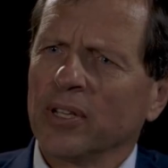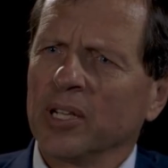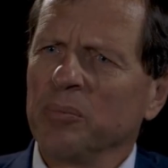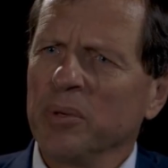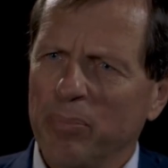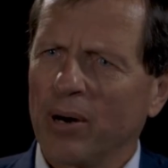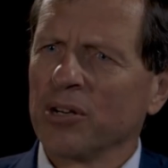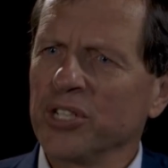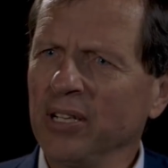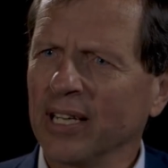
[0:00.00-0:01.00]
letting me
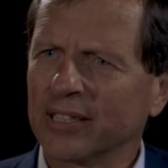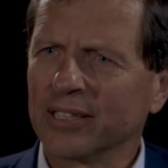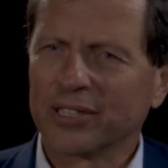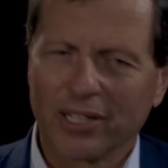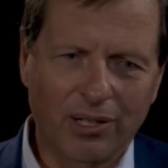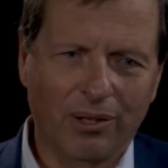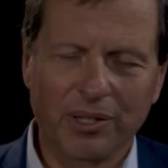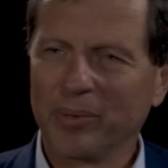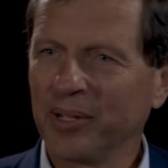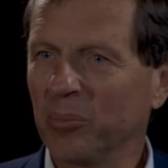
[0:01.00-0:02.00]
barge in like this. I call
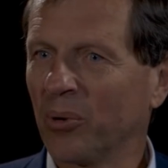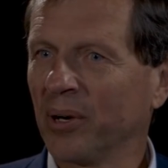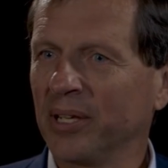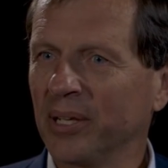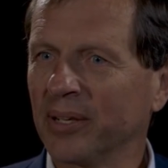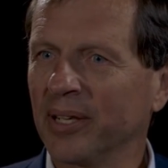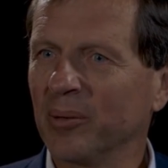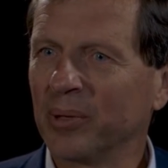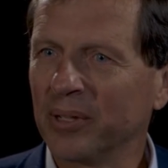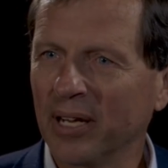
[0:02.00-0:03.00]
you Monday morning. Here I
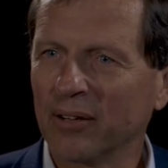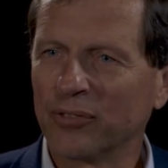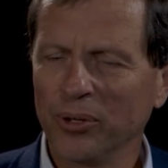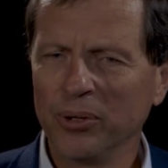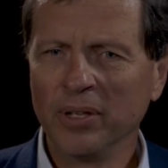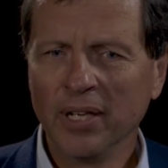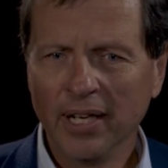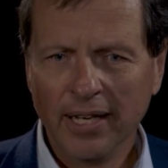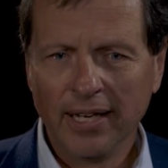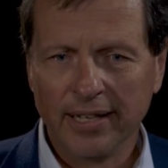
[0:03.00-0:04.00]
am Monday afternoon.
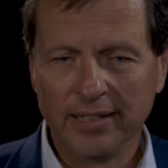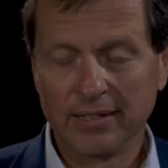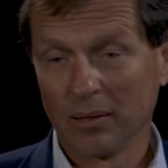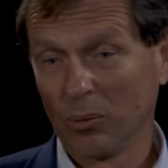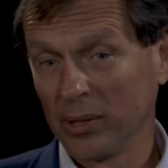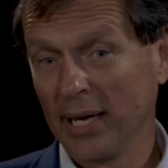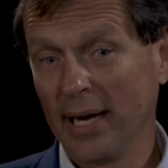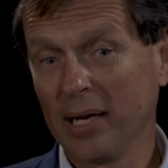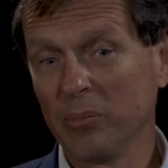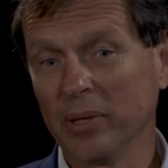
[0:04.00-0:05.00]
And he said, well, you
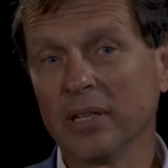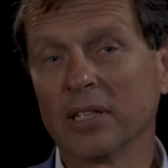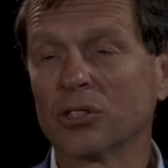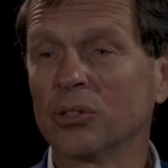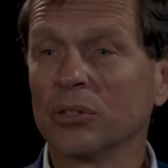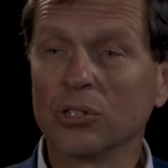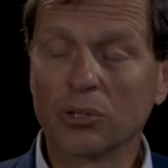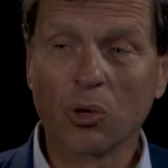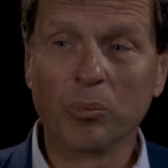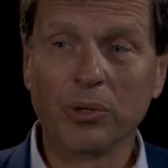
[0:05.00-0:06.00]
had me as soon as you
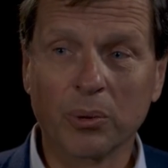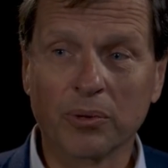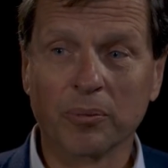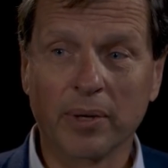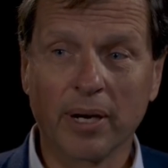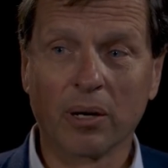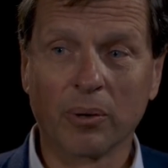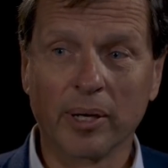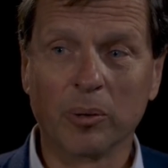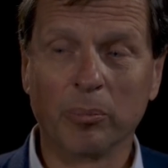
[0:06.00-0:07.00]
told me you were from
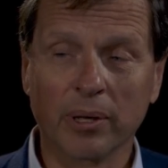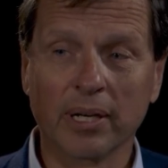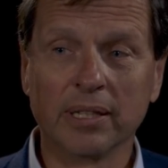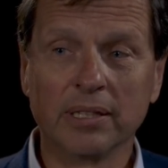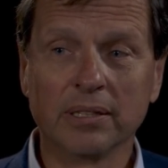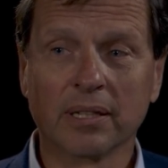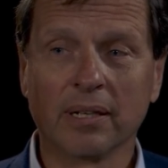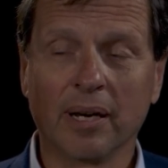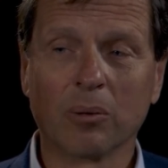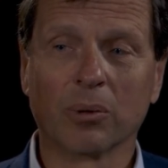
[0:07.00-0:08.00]
Calgary, Alberta. He said,
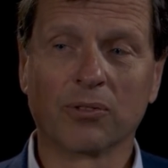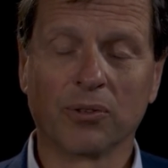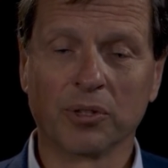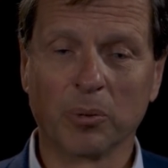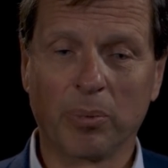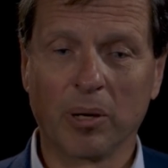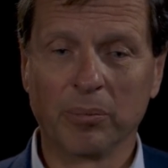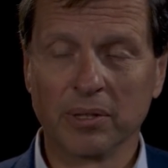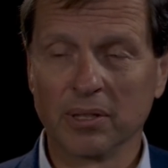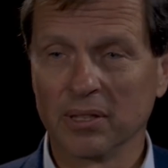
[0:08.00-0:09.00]
I worked for the
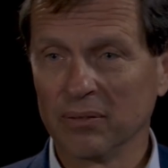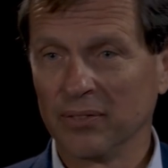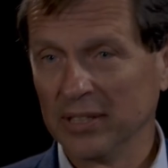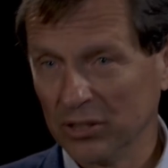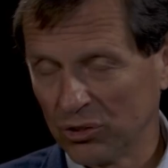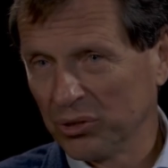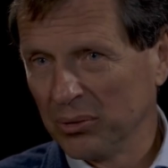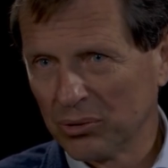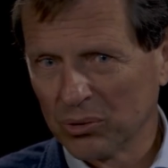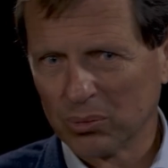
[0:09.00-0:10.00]
Department of Industry,
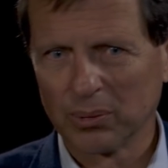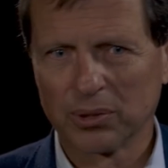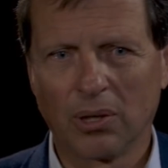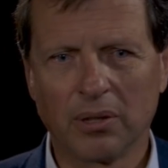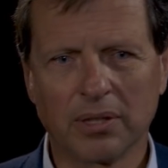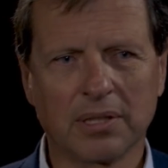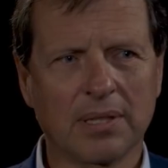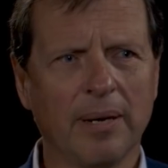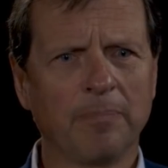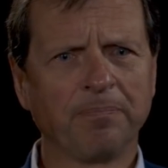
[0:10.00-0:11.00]
which is what it was called at the
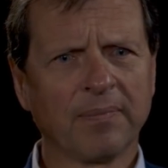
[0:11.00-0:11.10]
time,